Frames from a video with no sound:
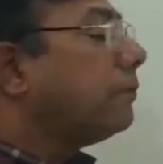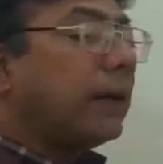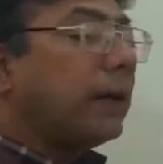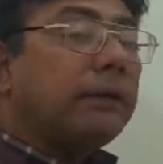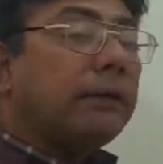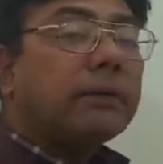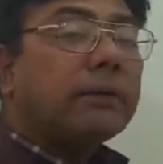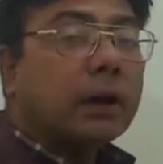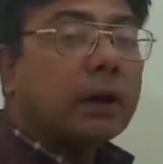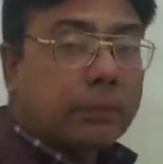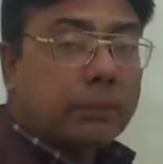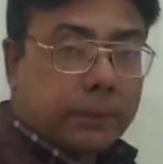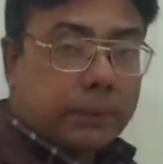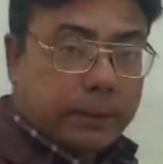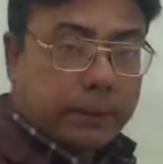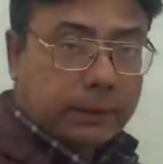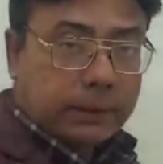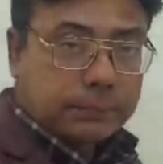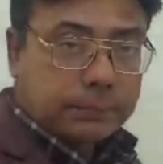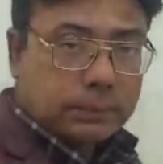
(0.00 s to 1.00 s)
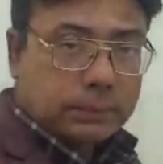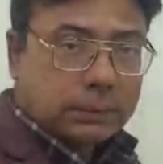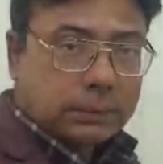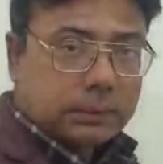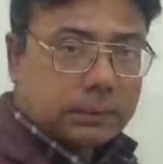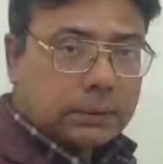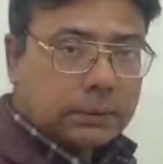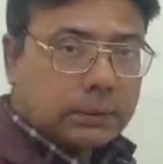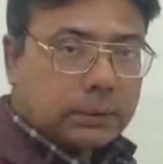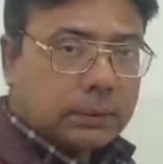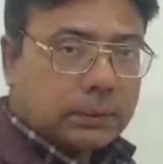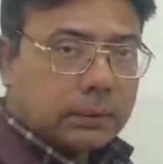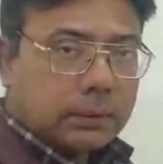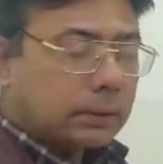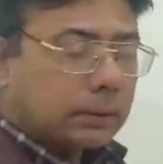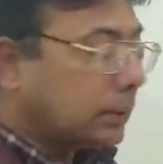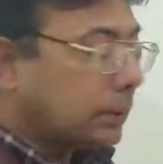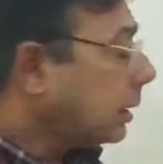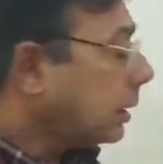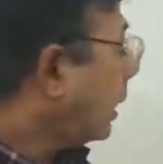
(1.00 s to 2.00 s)
5 carbon atoms
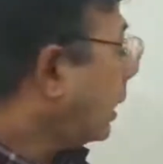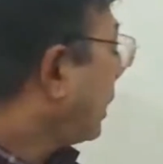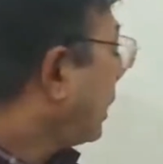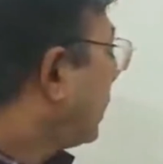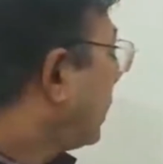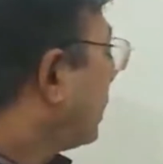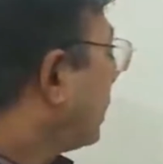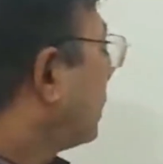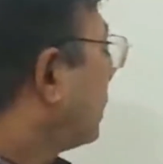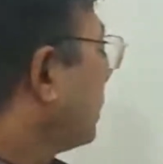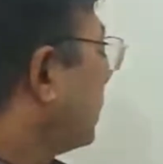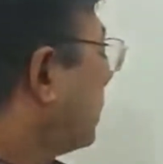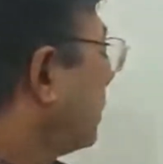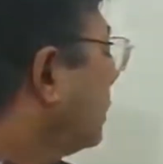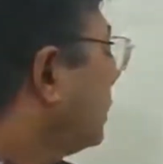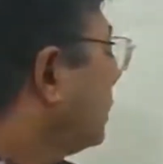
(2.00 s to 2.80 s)
are